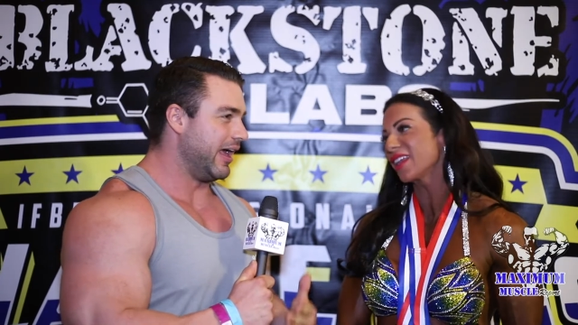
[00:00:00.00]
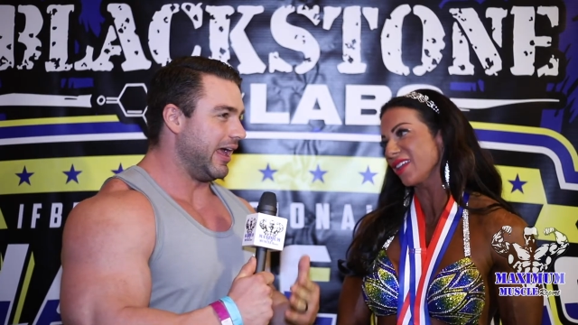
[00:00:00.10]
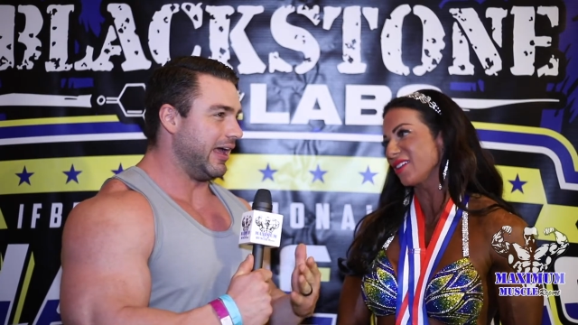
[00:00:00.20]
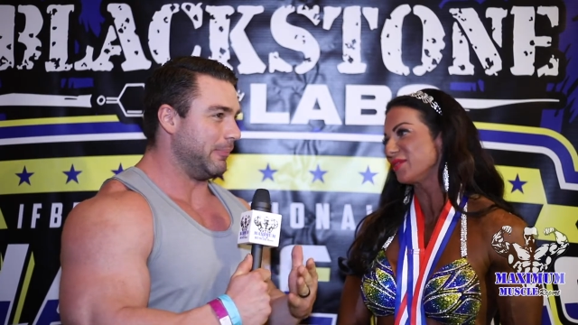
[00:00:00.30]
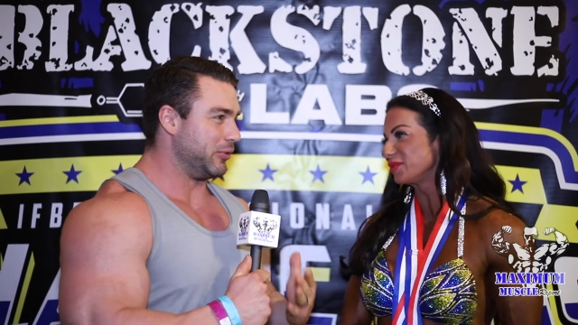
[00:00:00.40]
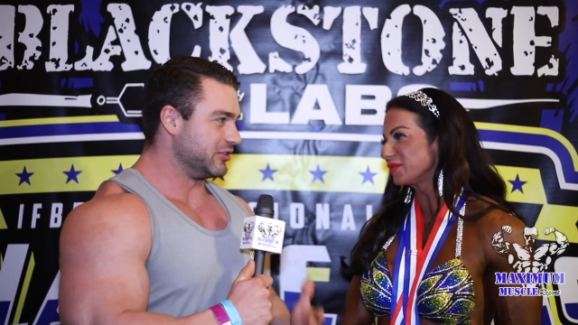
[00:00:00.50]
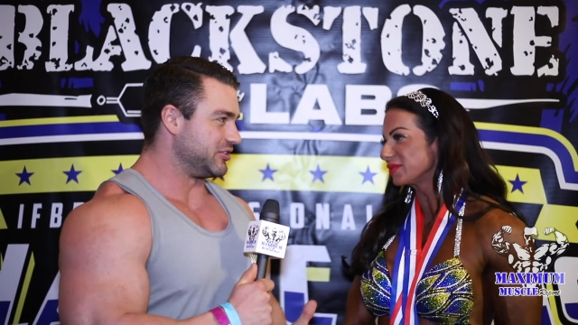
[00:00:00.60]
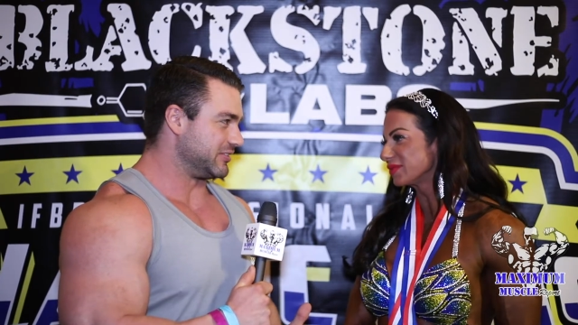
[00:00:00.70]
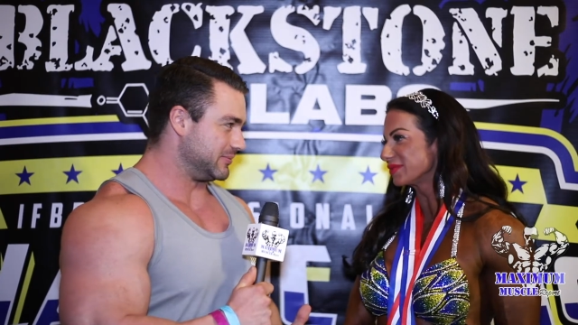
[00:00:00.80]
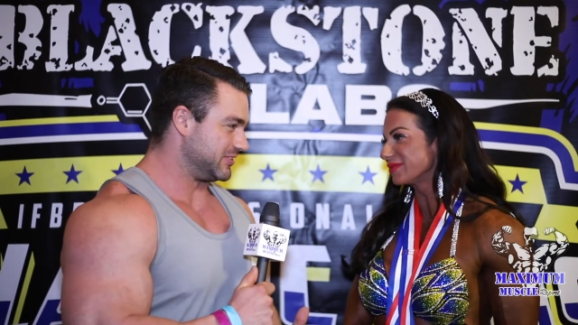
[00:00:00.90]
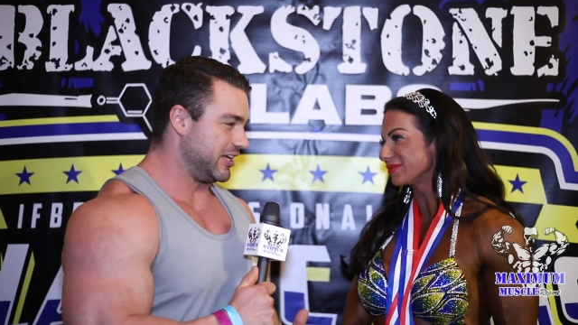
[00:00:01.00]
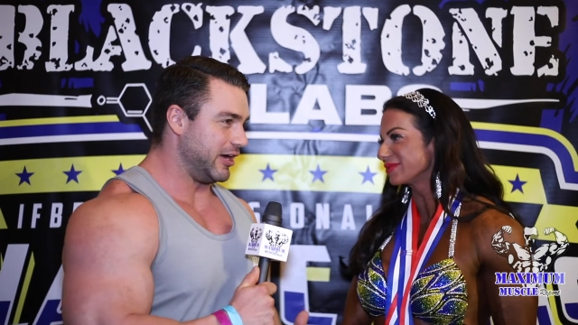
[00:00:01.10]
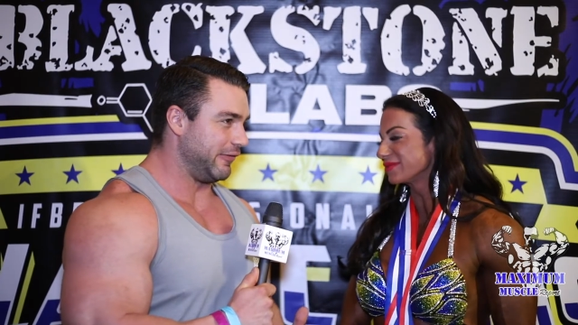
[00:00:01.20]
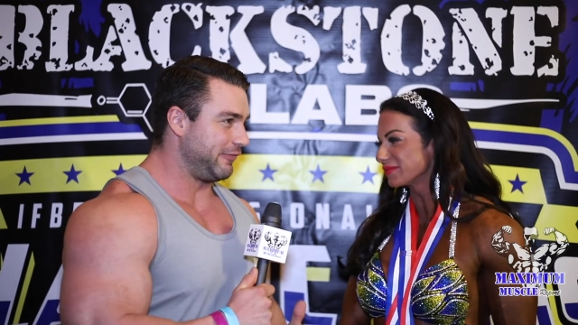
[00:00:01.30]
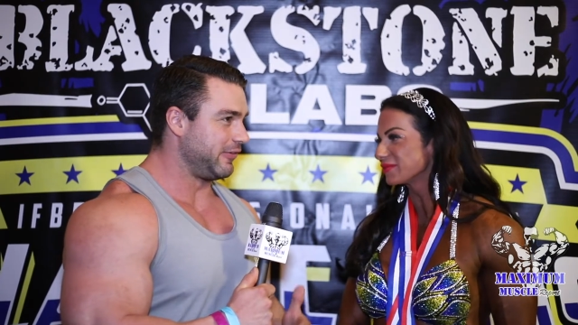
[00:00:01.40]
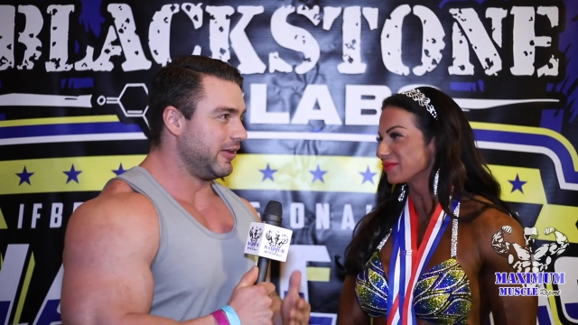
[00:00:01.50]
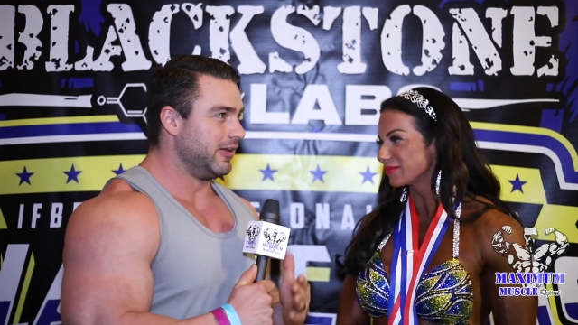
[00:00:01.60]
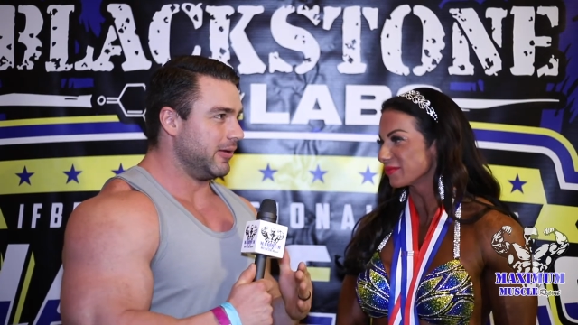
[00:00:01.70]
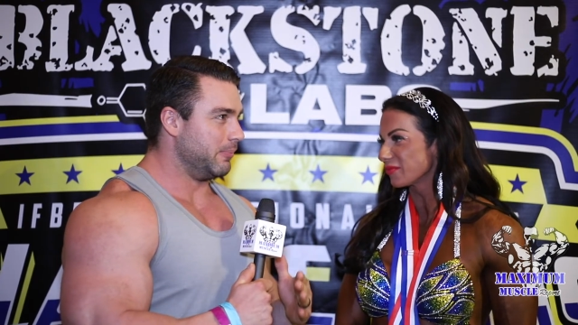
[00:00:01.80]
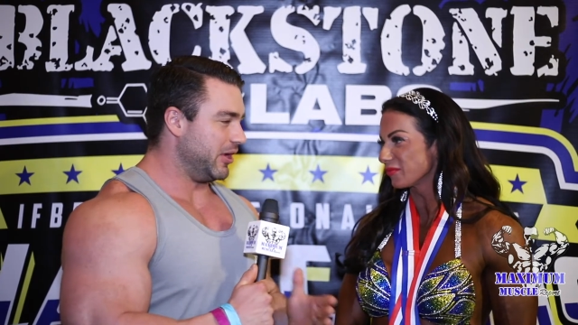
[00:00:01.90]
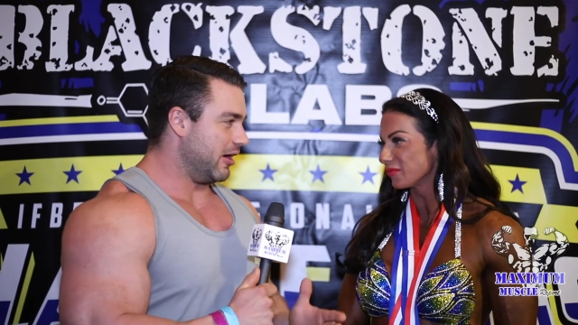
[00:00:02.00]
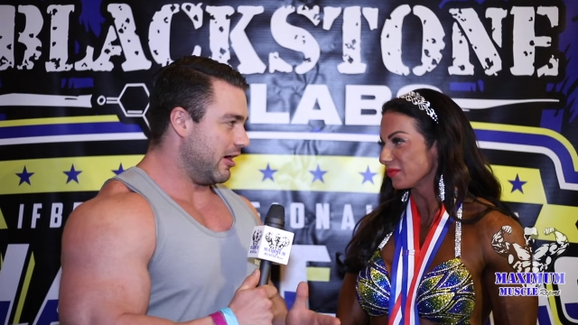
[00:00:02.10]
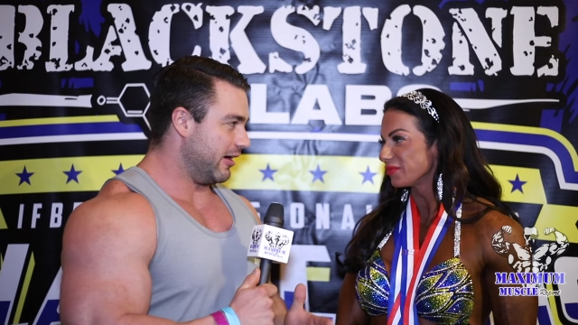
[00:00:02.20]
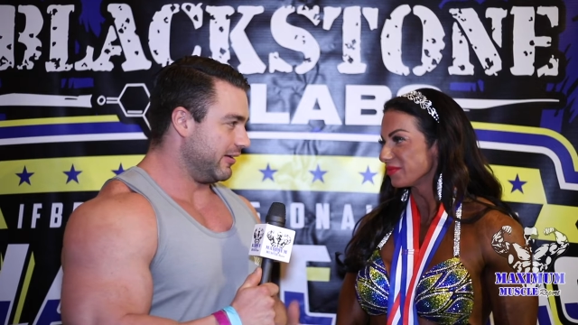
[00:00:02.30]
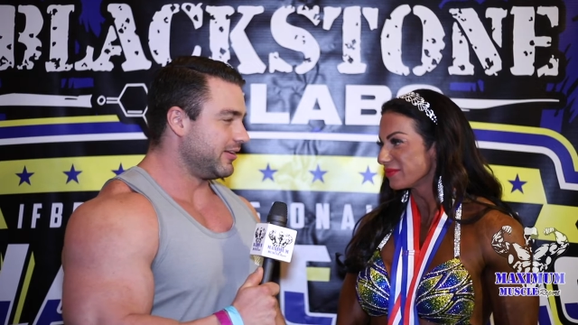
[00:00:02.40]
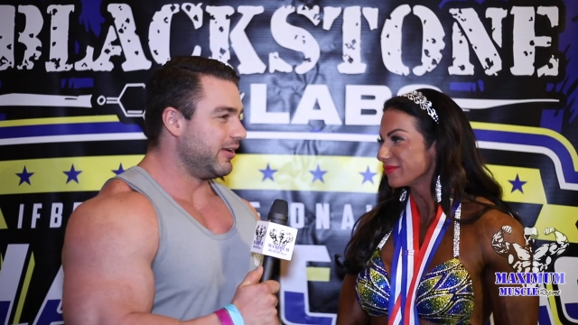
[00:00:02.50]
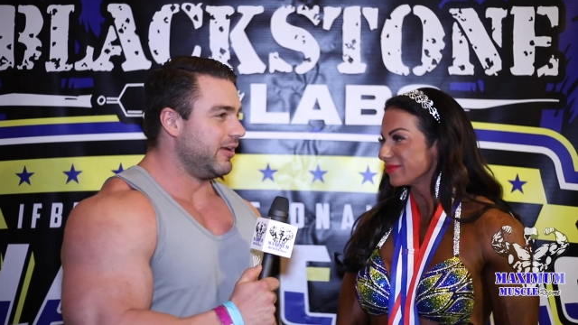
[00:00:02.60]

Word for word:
Speaker 1: and pushes himself beyond.